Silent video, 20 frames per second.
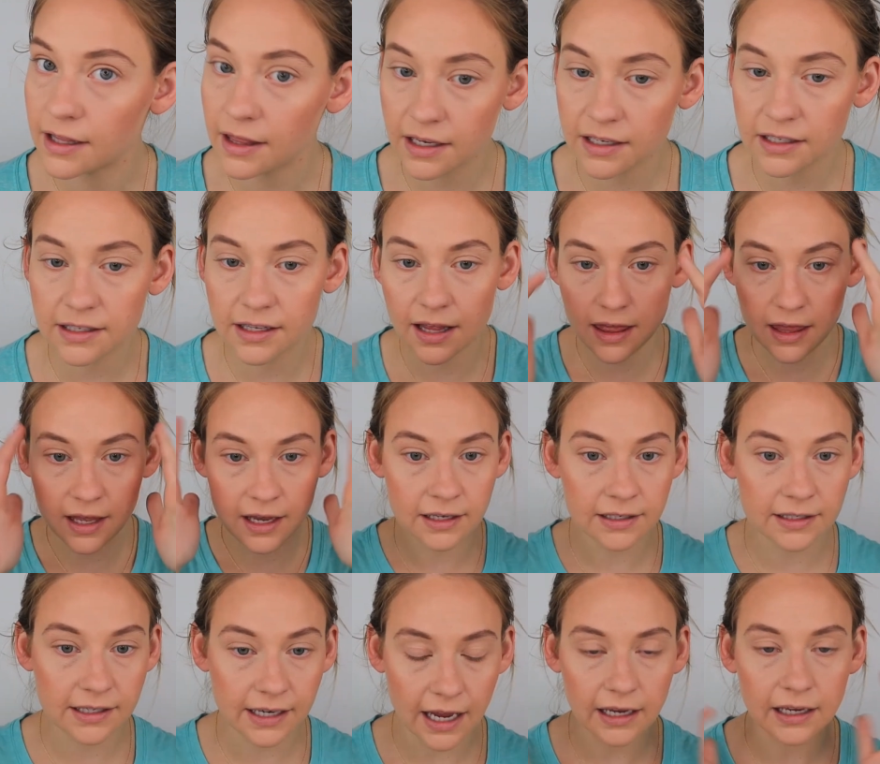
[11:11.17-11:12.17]
these
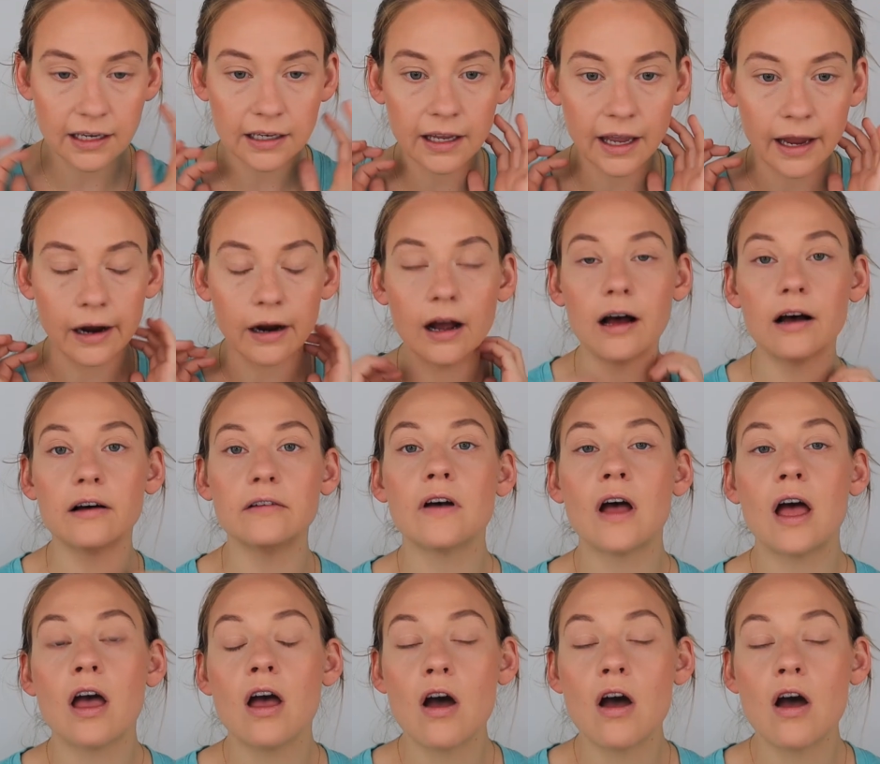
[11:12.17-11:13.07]
things taken care of.